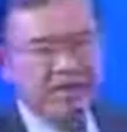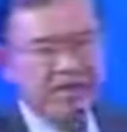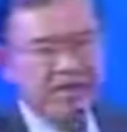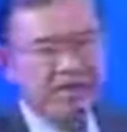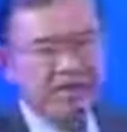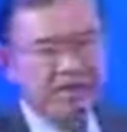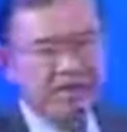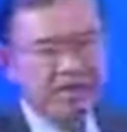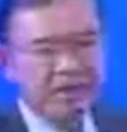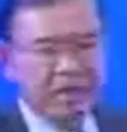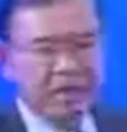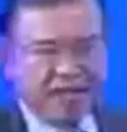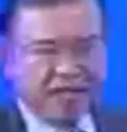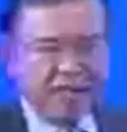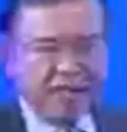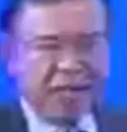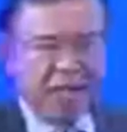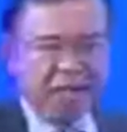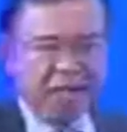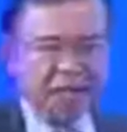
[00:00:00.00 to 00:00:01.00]
from the
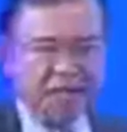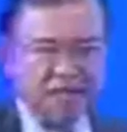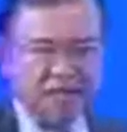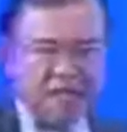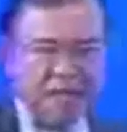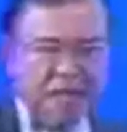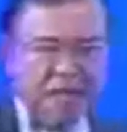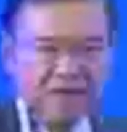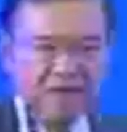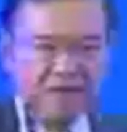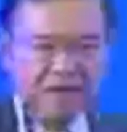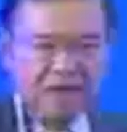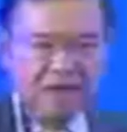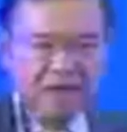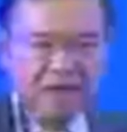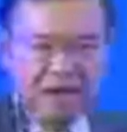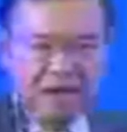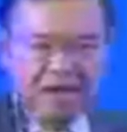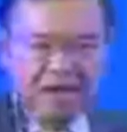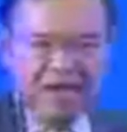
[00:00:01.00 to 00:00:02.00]

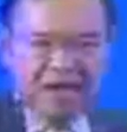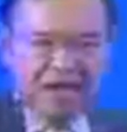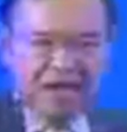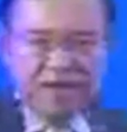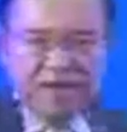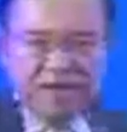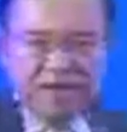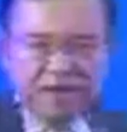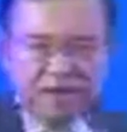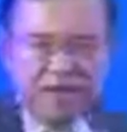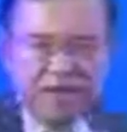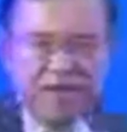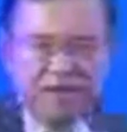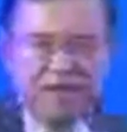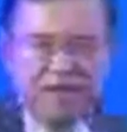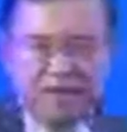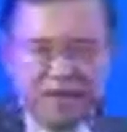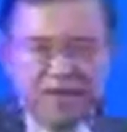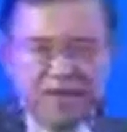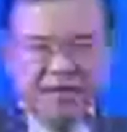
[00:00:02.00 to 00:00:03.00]
export-led growth
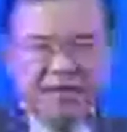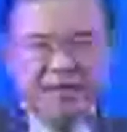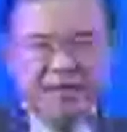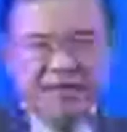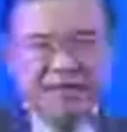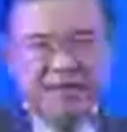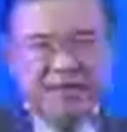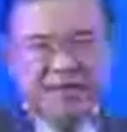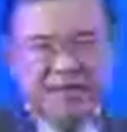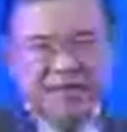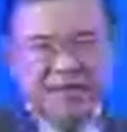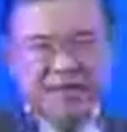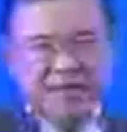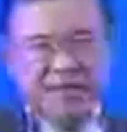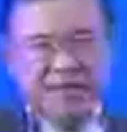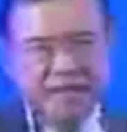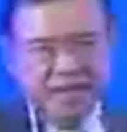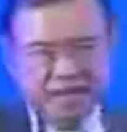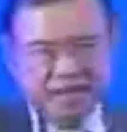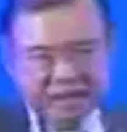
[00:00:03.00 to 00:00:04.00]
pattern
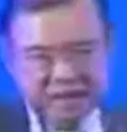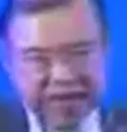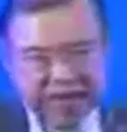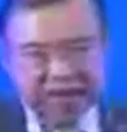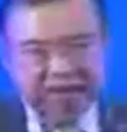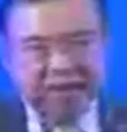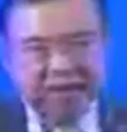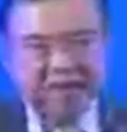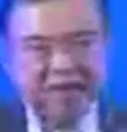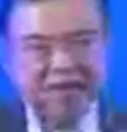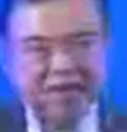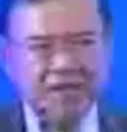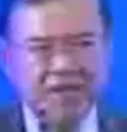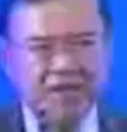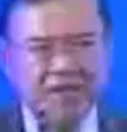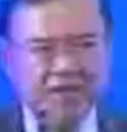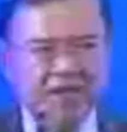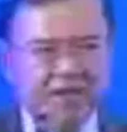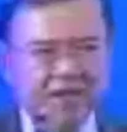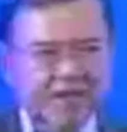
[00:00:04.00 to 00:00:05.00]
that ITC
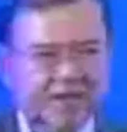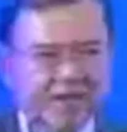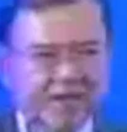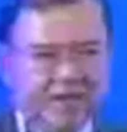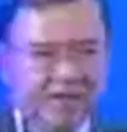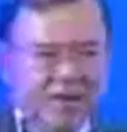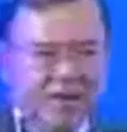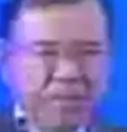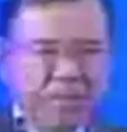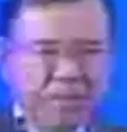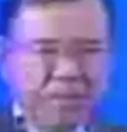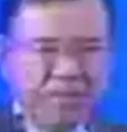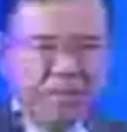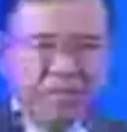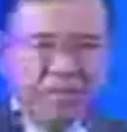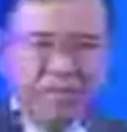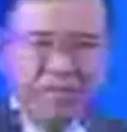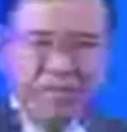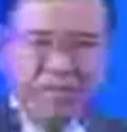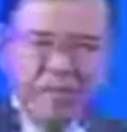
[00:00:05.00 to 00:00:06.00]
is developing.
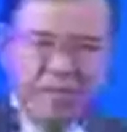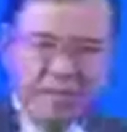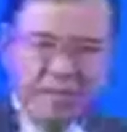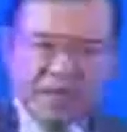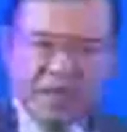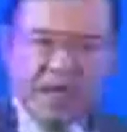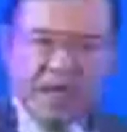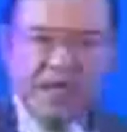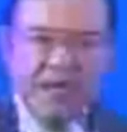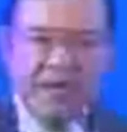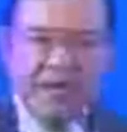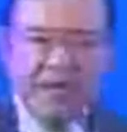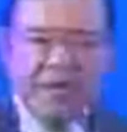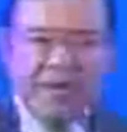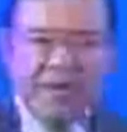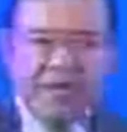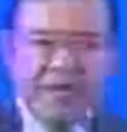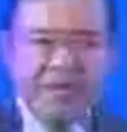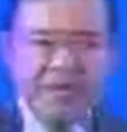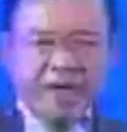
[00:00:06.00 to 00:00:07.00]
But at the same time, by
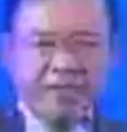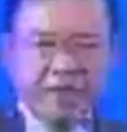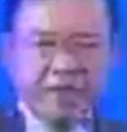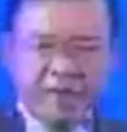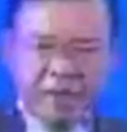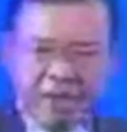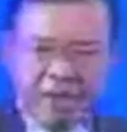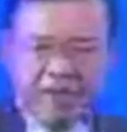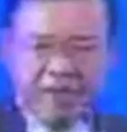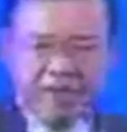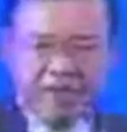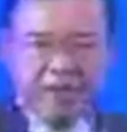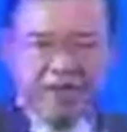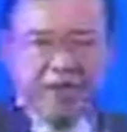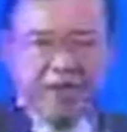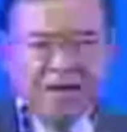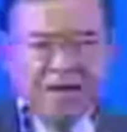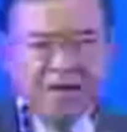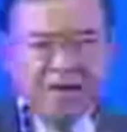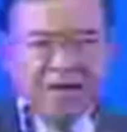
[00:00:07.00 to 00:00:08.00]
building up capacity,
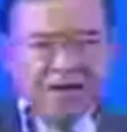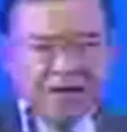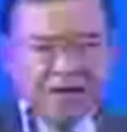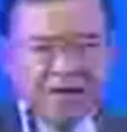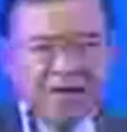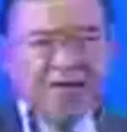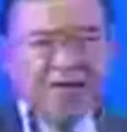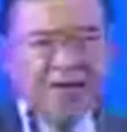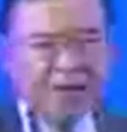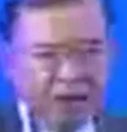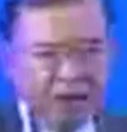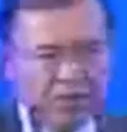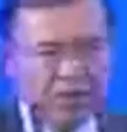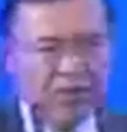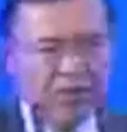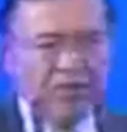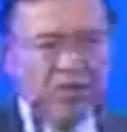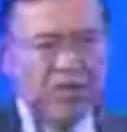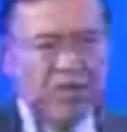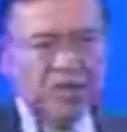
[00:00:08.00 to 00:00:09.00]
it can help
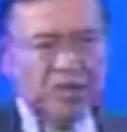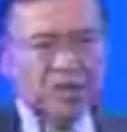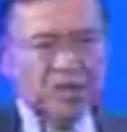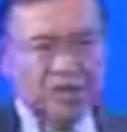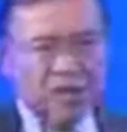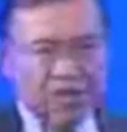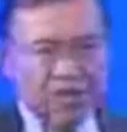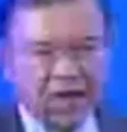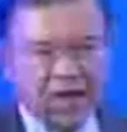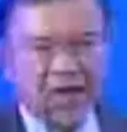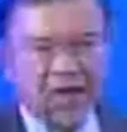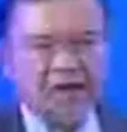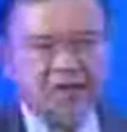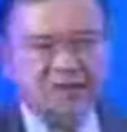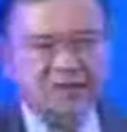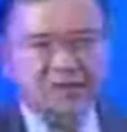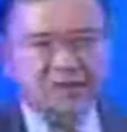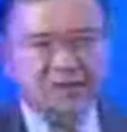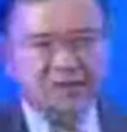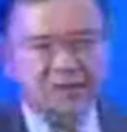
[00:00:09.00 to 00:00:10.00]
to
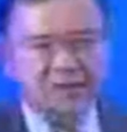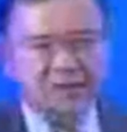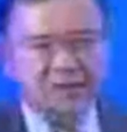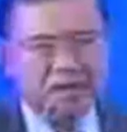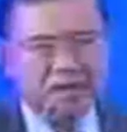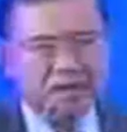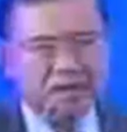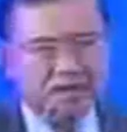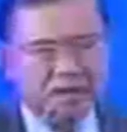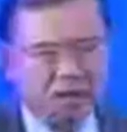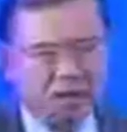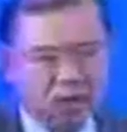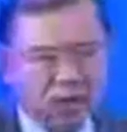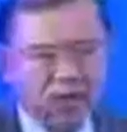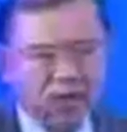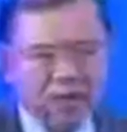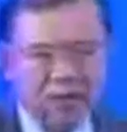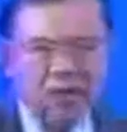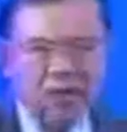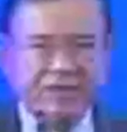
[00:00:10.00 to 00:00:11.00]
enhance the
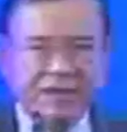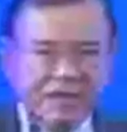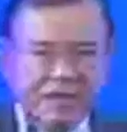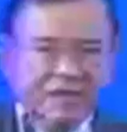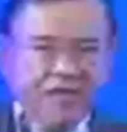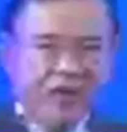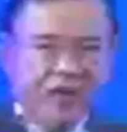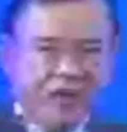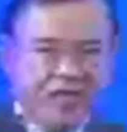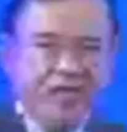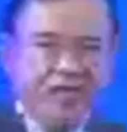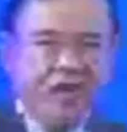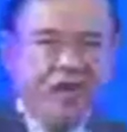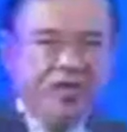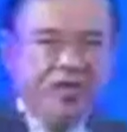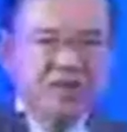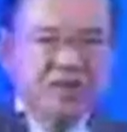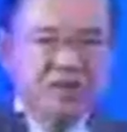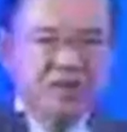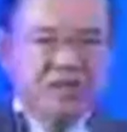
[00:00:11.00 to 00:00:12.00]
quality of export as
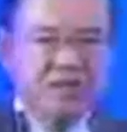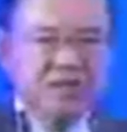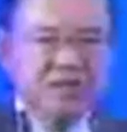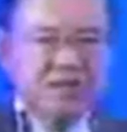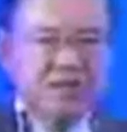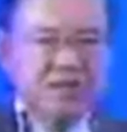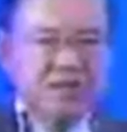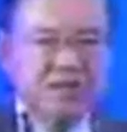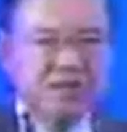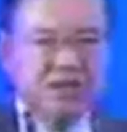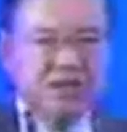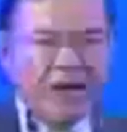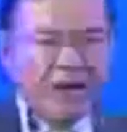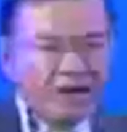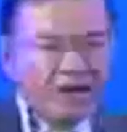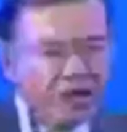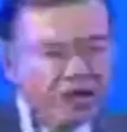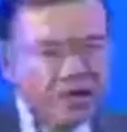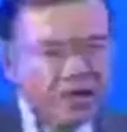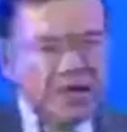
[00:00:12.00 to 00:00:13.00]
well. So I
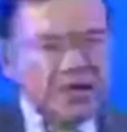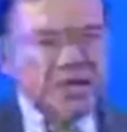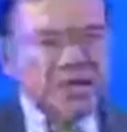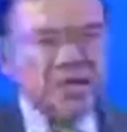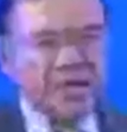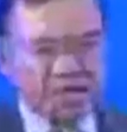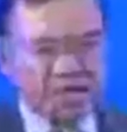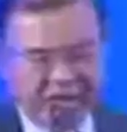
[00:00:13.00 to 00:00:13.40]
do see that